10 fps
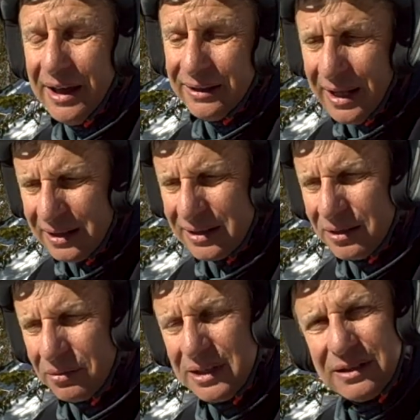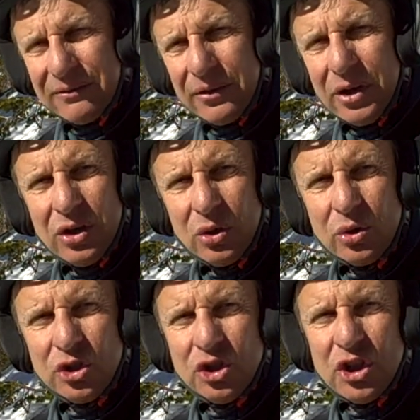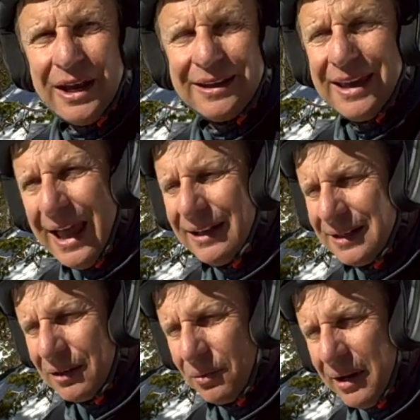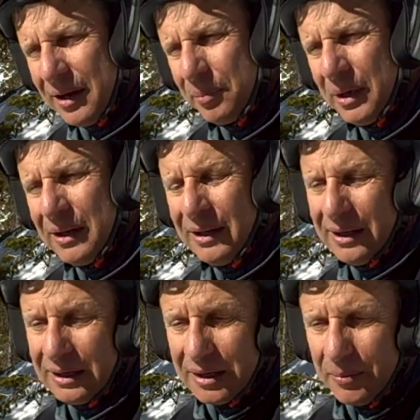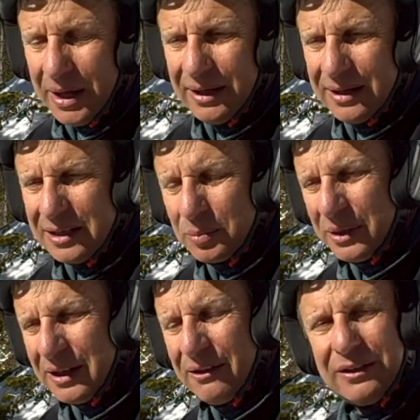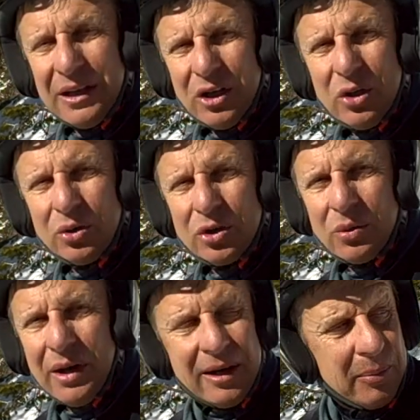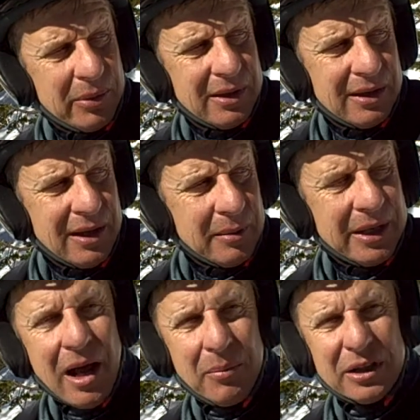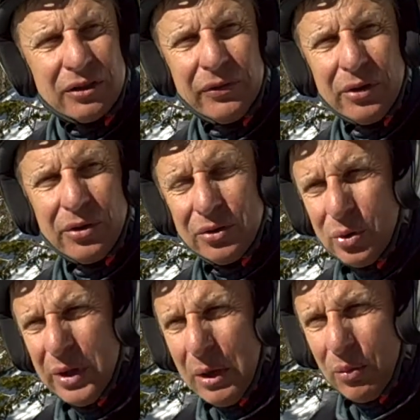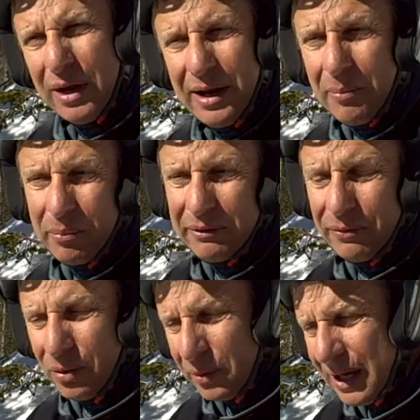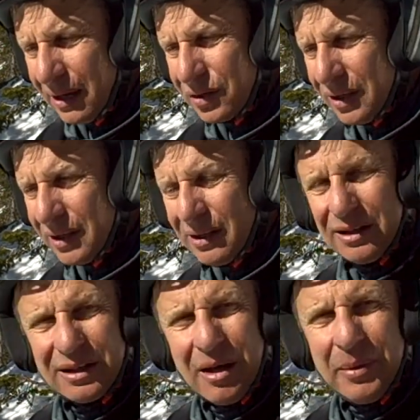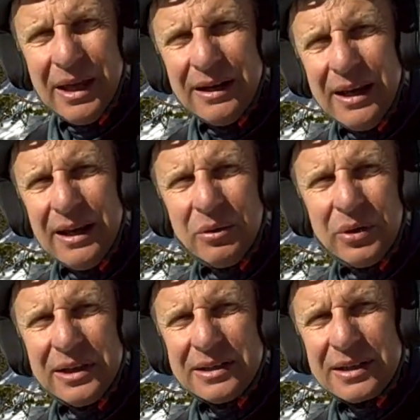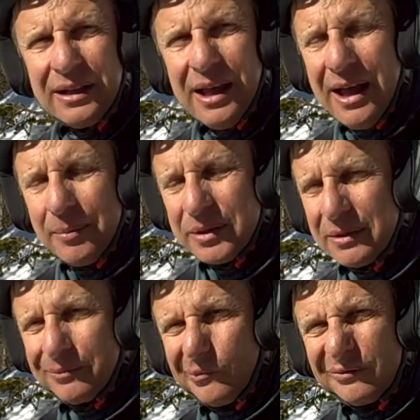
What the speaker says: And that's the reason for the huge, gigantic run-up in commodities. But given the huge run-up, I mean, how much further do they run up before we actually come head-to-head with this collapse?